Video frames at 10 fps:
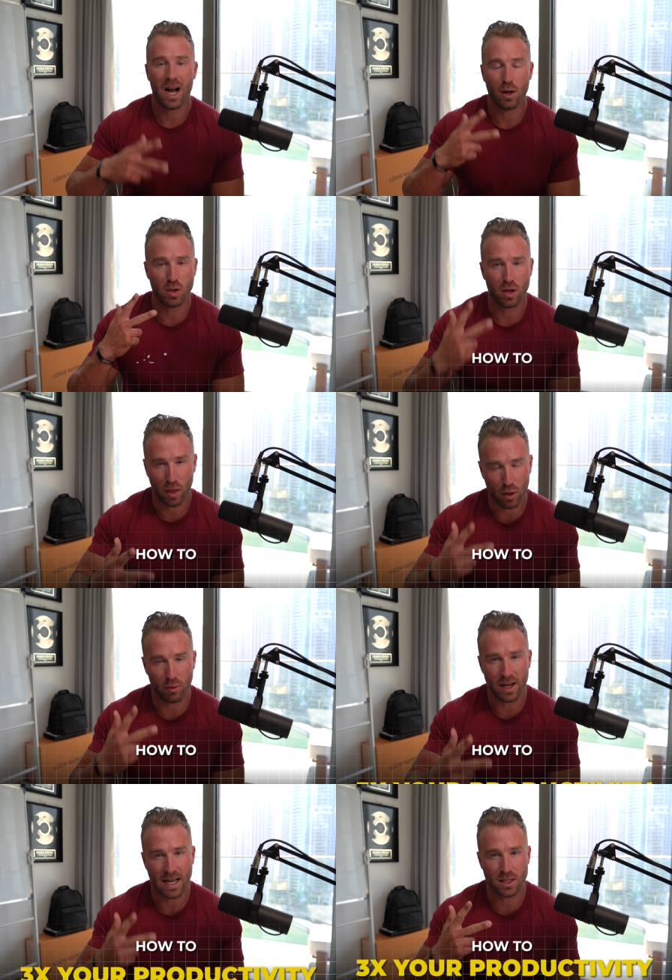how you can
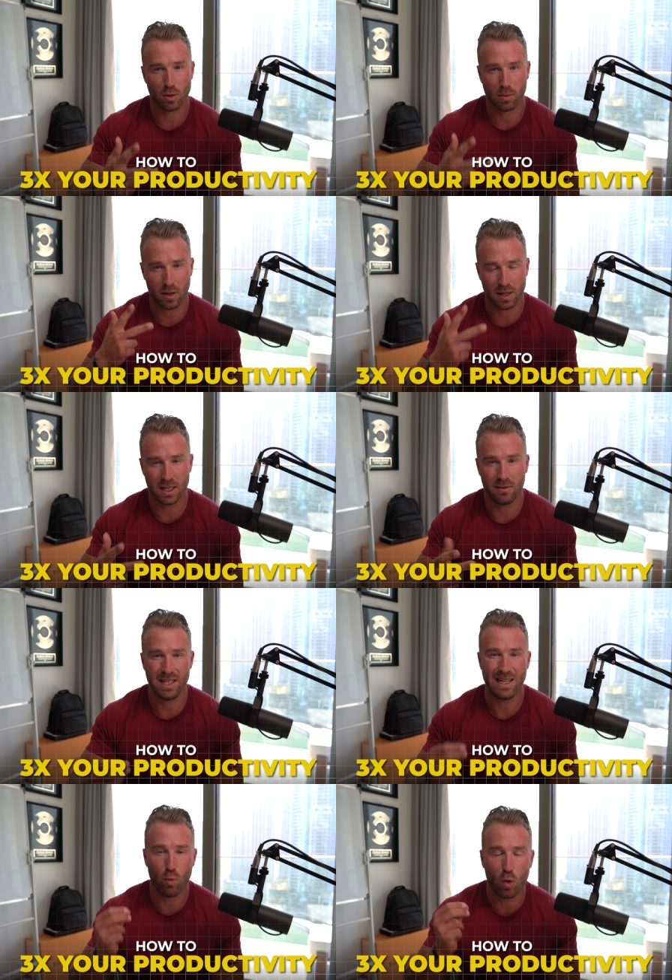3x your
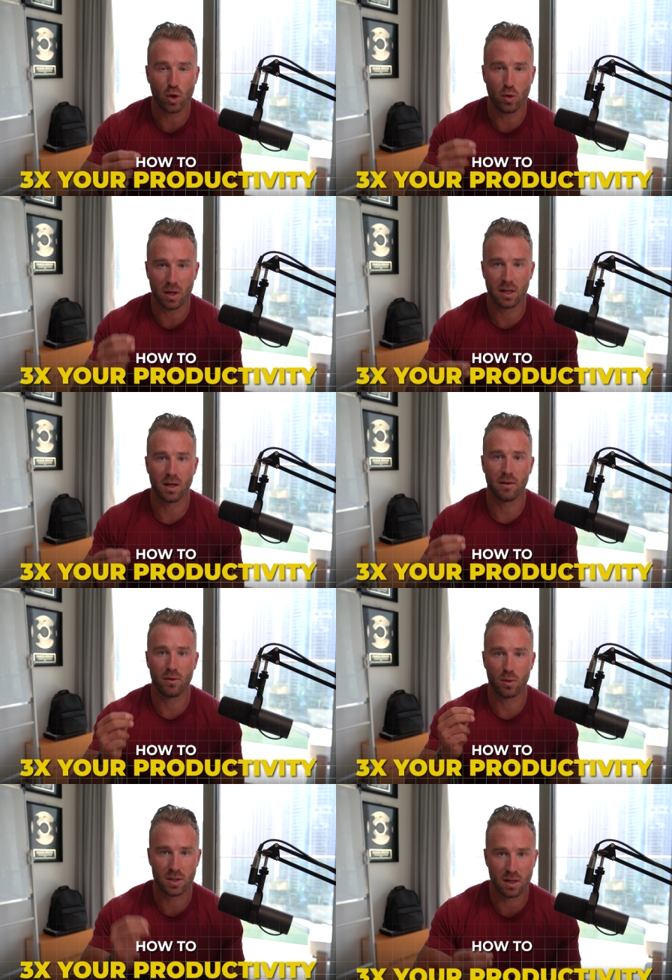productivity and what you get done
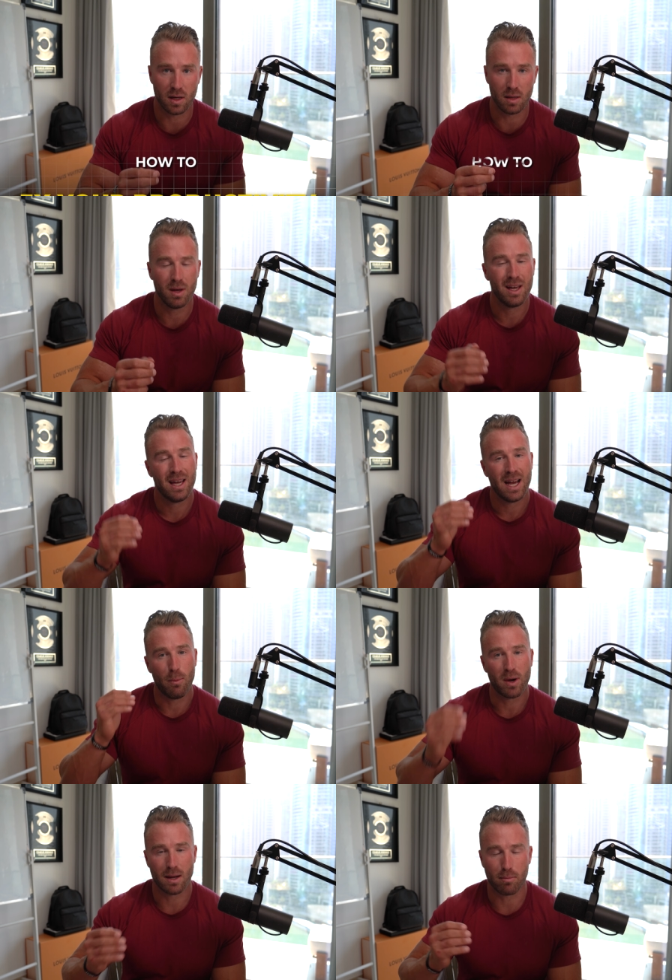for your time.
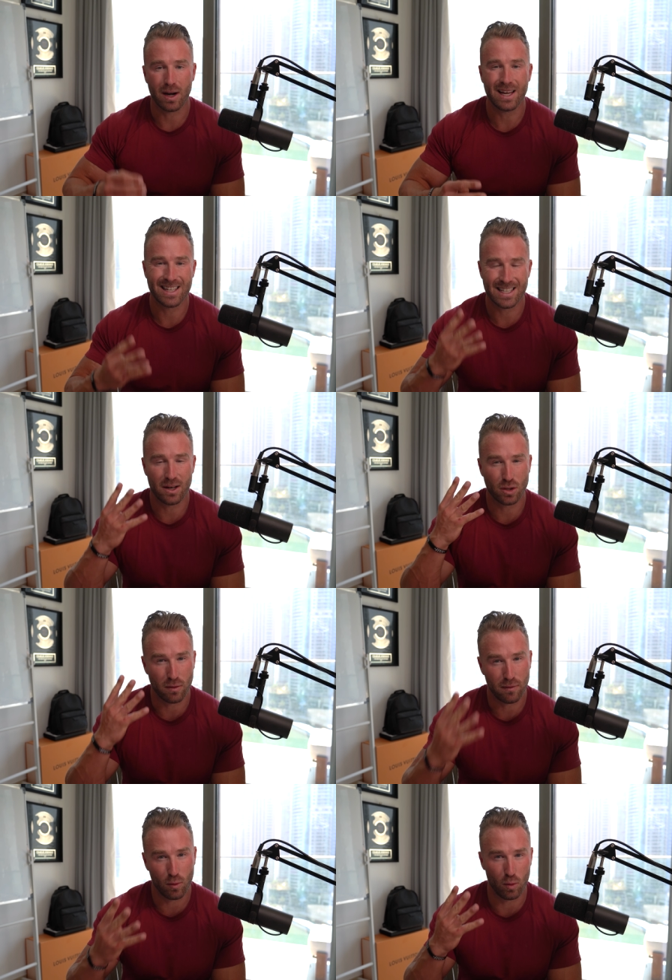And we're going to break this down into
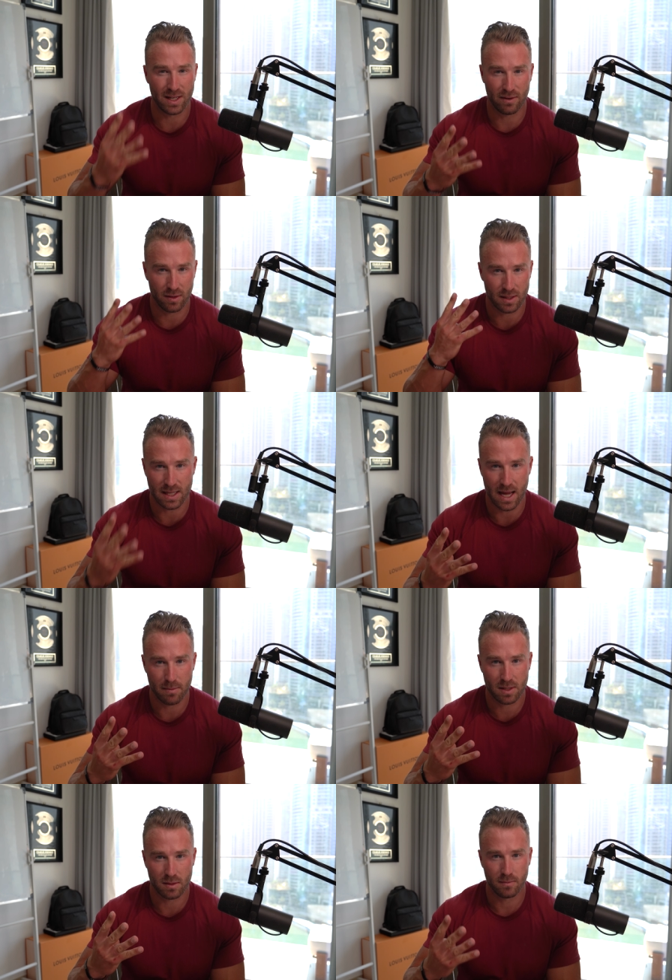four different
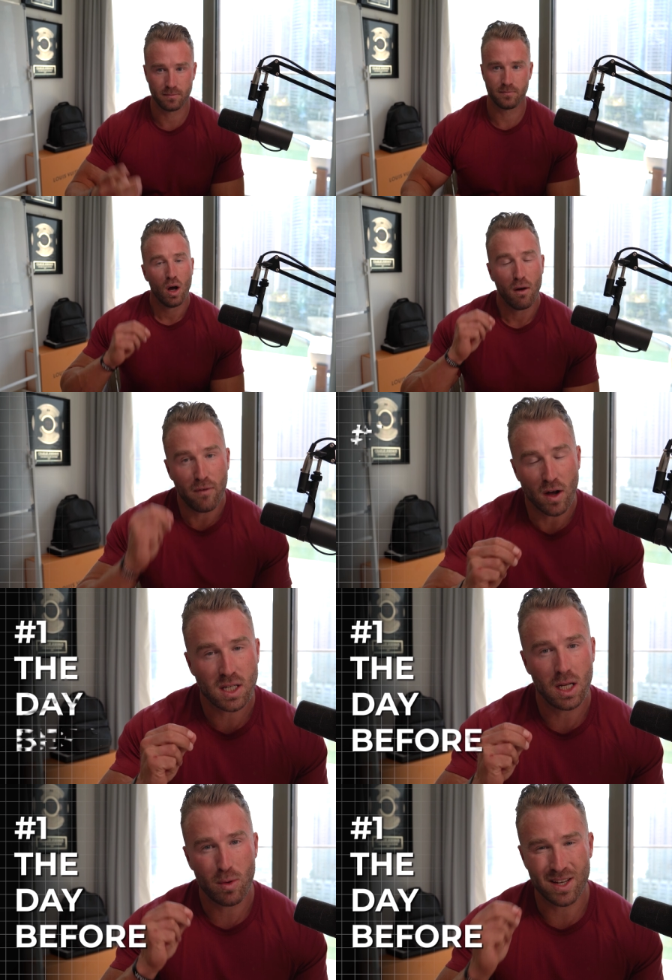steps.
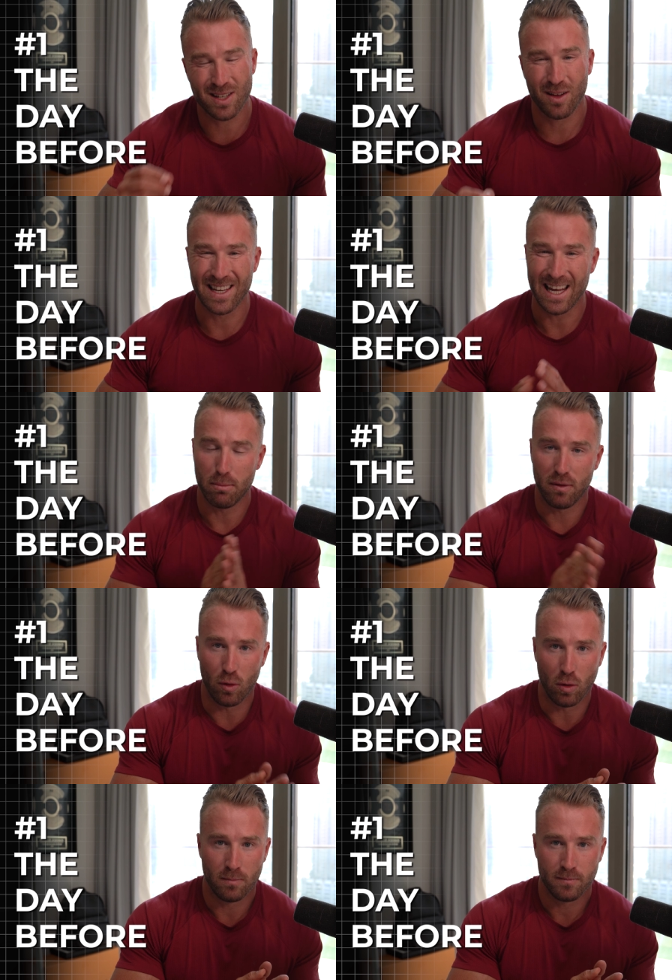Firstly, we're going to start the day
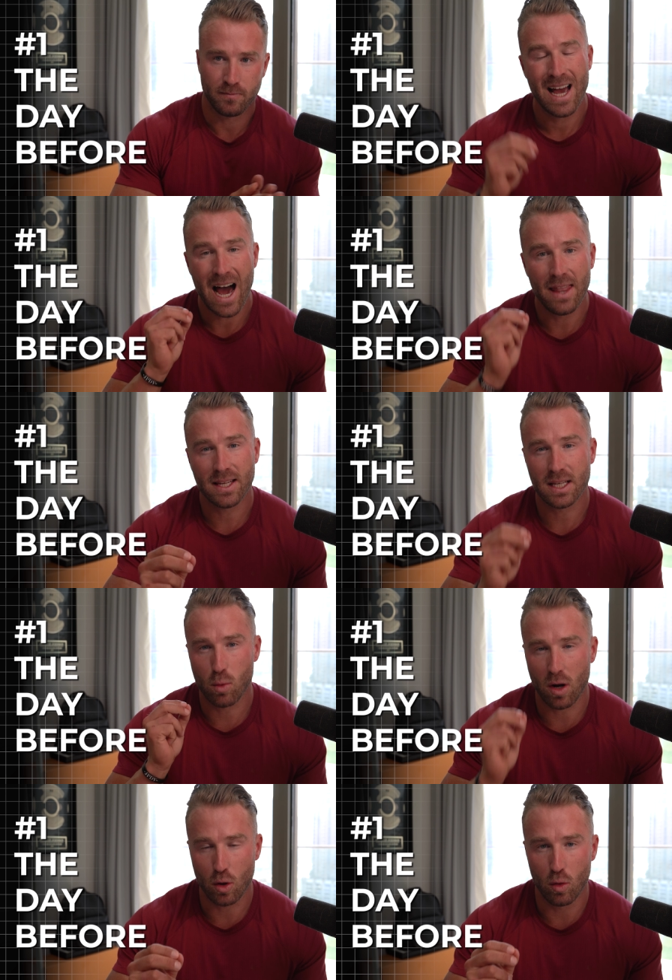before. And this is
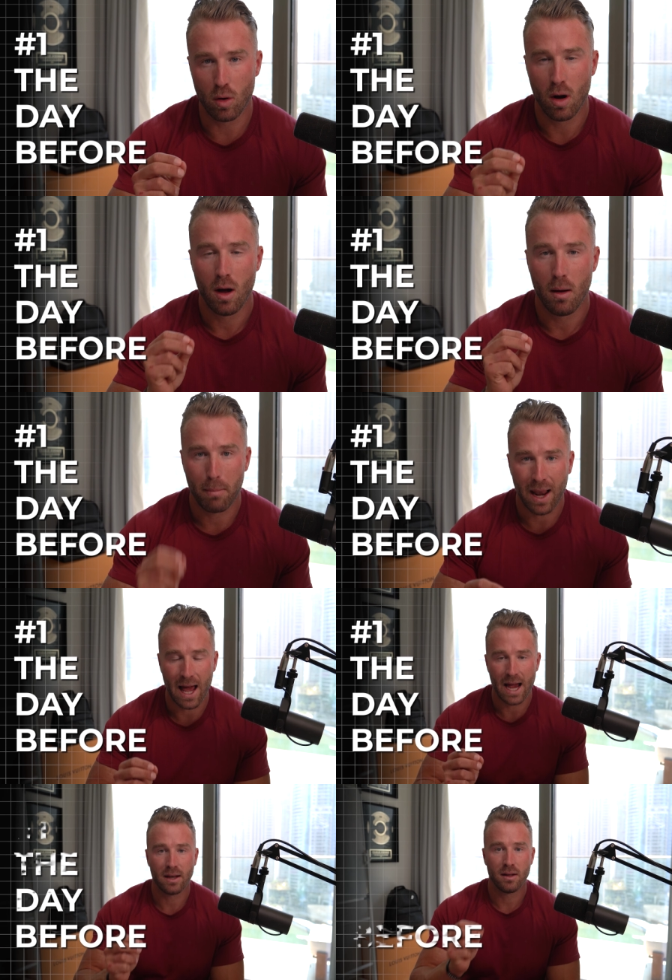what I call
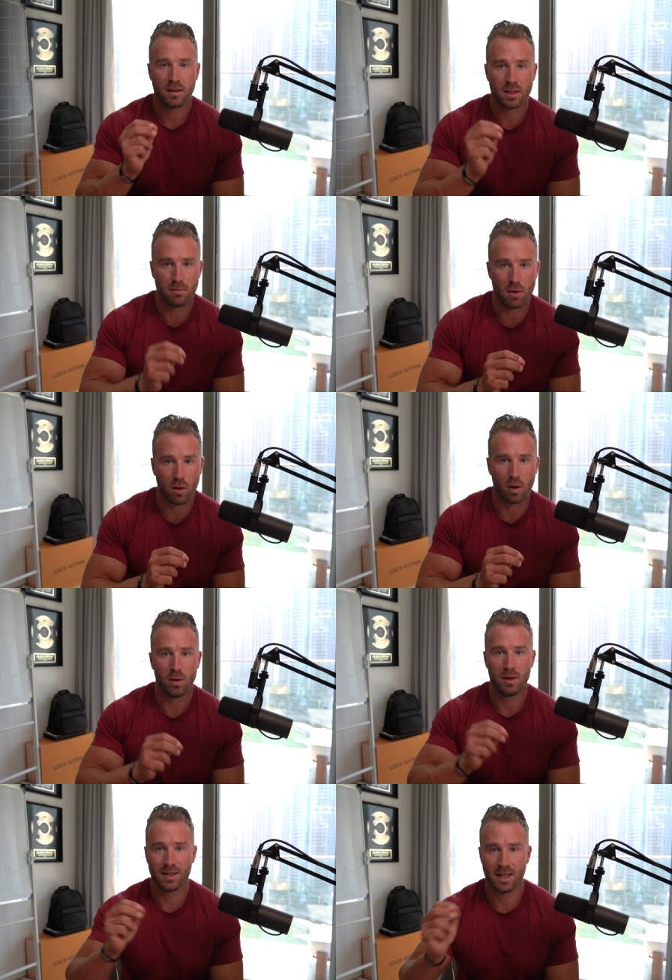plan tomorrow
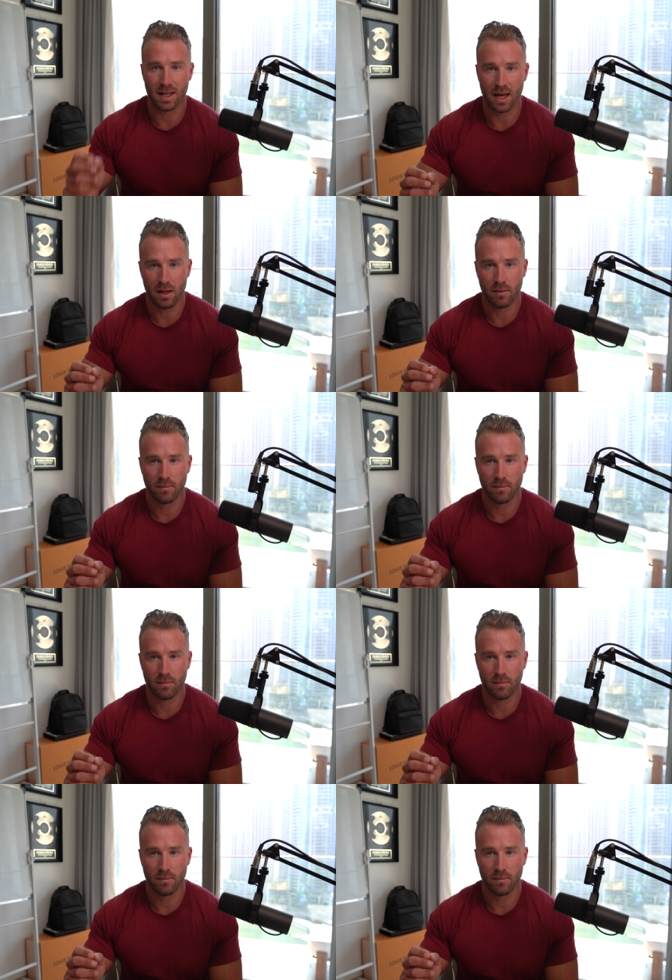today.